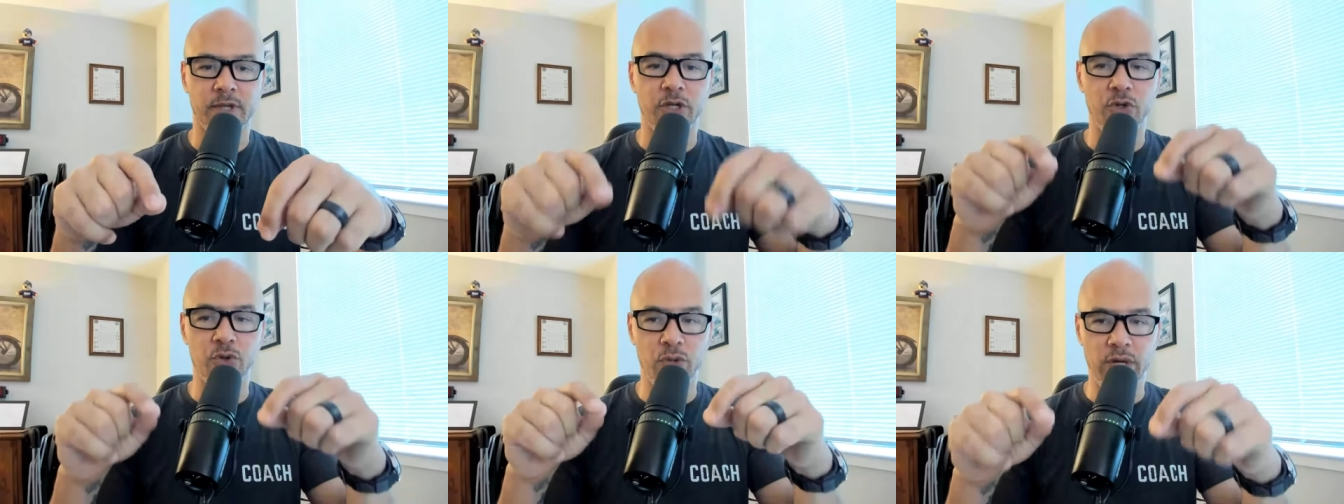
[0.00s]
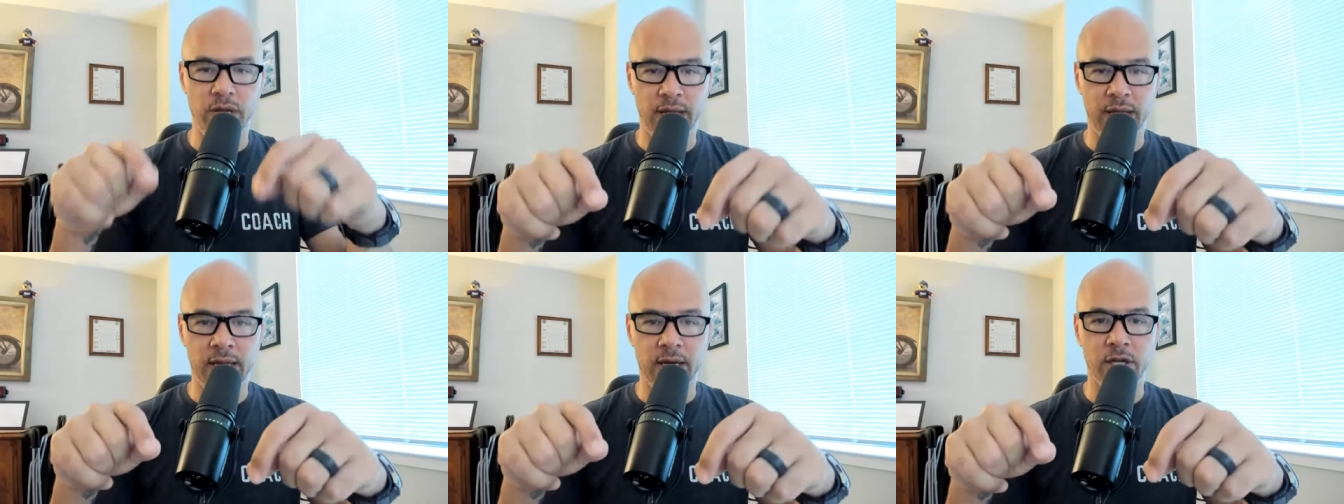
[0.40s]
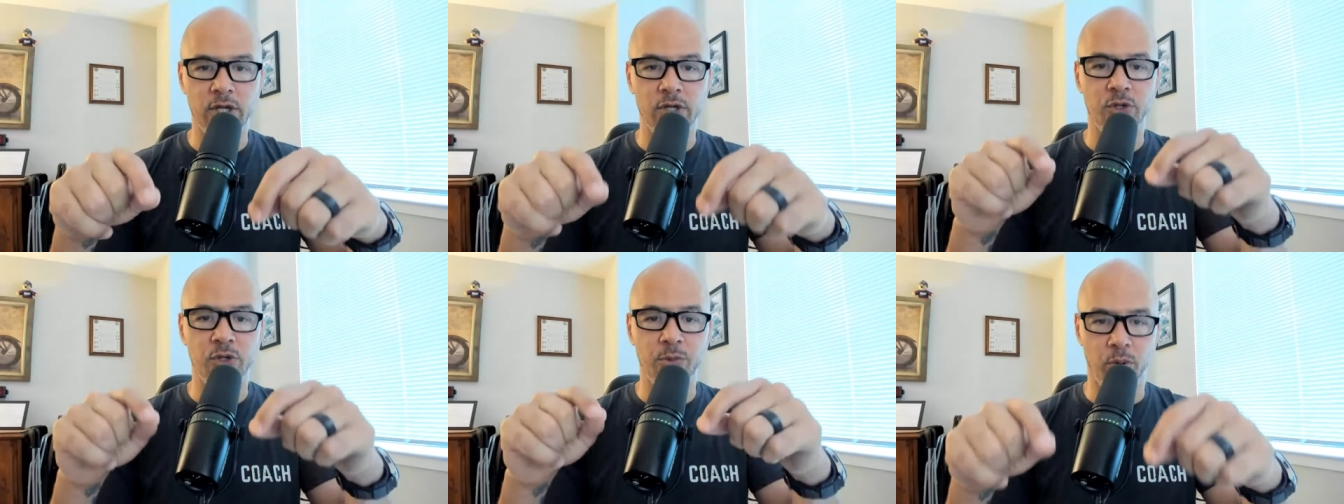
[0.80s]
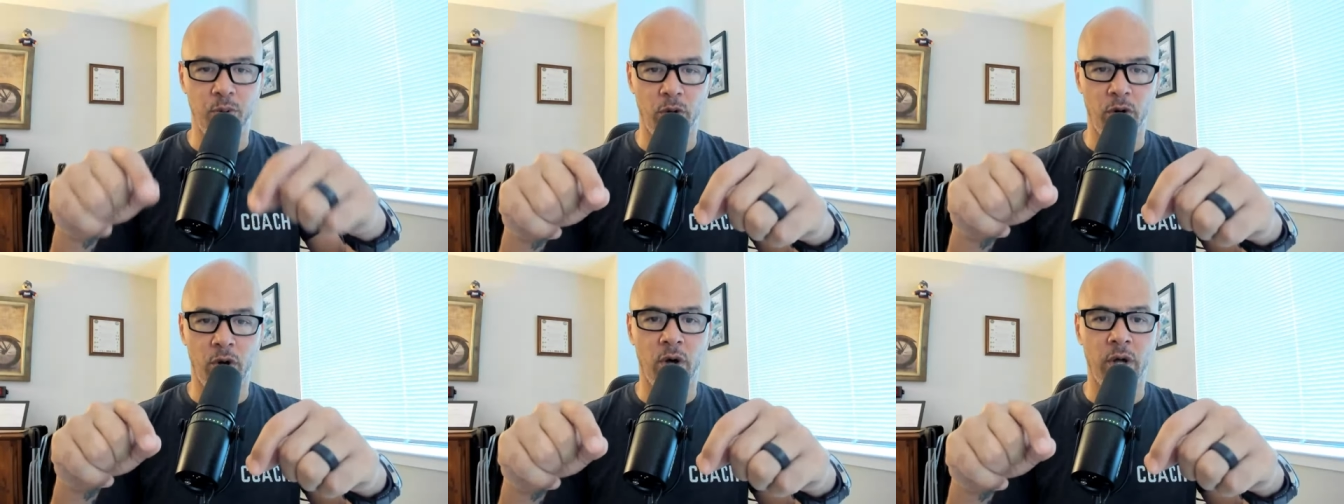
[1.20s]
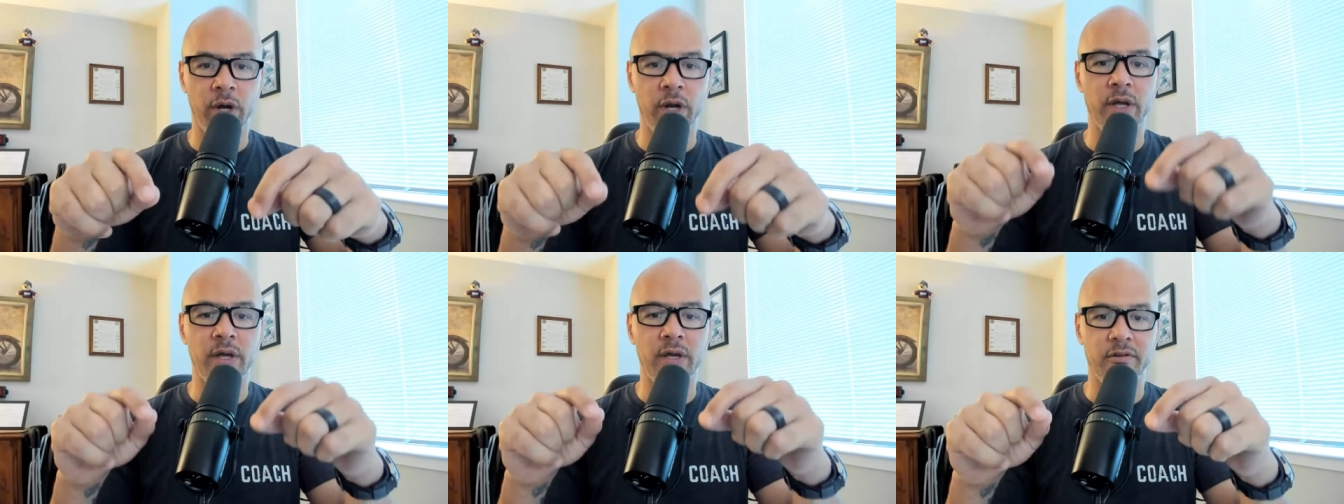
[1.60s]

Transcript: You need to put on